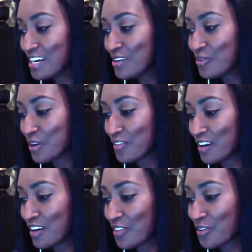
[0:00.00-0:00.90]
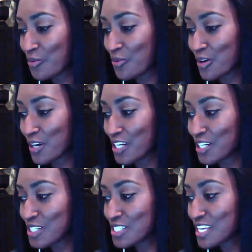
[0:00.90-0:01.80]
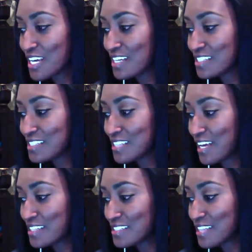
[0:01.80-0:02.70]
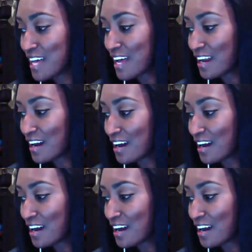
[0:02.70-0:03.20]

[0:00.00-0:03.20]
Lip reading: one of our other warriors, says that,